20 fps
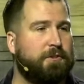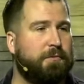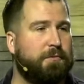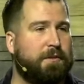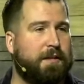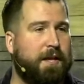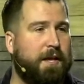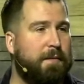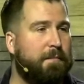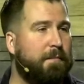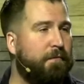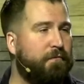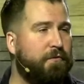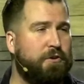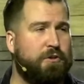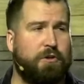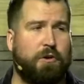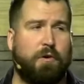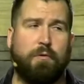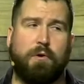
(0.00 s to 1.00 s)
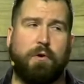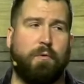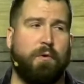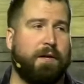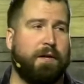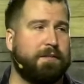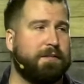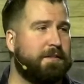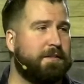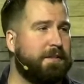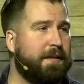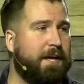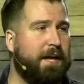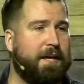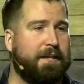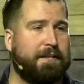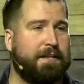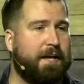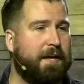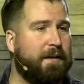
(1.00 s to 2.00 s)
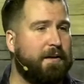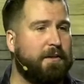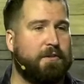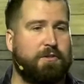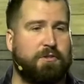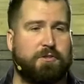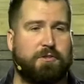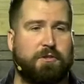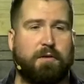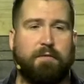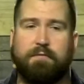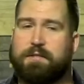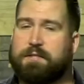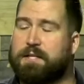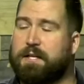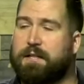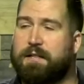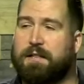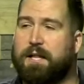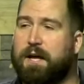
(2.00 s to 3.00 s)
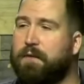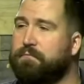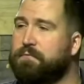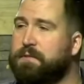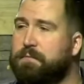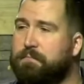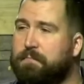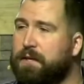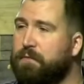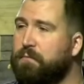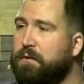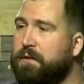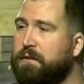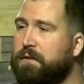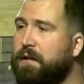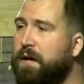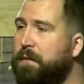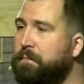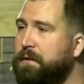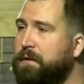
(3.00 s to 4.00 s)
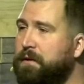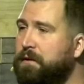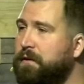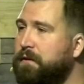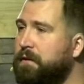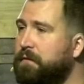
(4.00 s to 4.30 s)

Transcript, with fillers: with him. If you don't know what to say at the end of the service, I'd love to meet with you up here at the